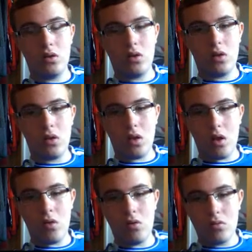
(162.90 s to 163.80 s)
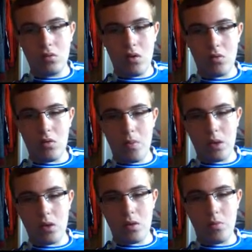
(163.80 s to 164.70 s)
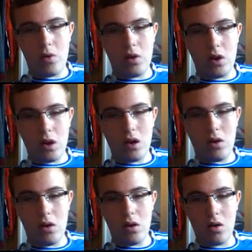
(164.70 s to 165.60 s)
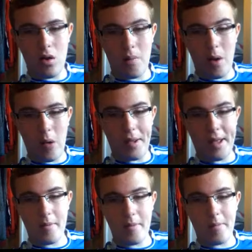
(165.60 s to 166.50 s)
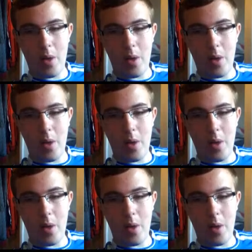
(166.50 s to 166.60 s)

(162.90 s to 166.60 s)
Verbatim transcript: so that was a bit disappointing about it,